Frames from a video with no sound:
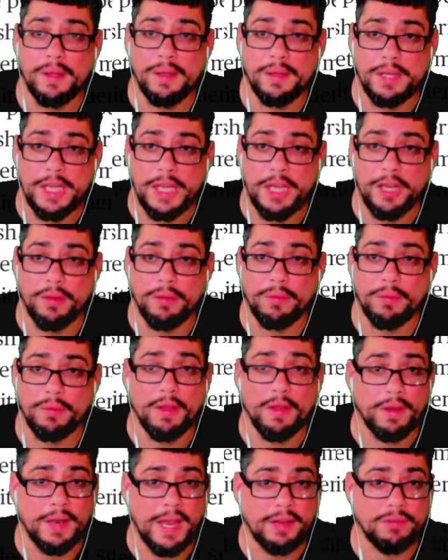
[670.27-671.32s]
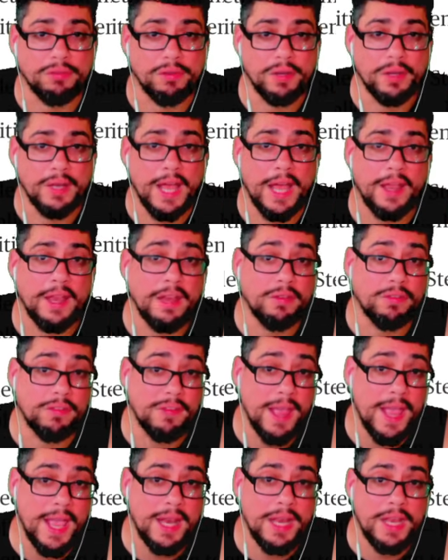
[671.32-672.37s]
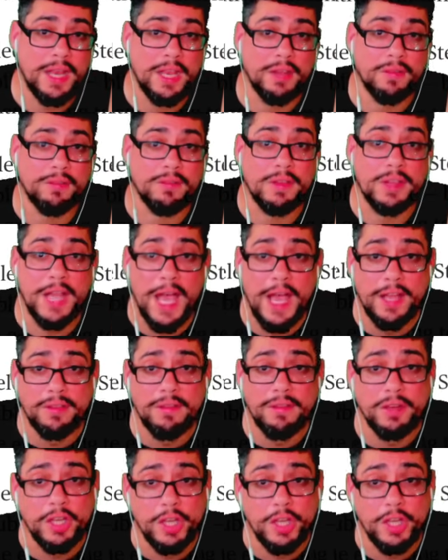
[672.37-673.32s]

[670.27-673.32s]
year's election. Now, he said he is not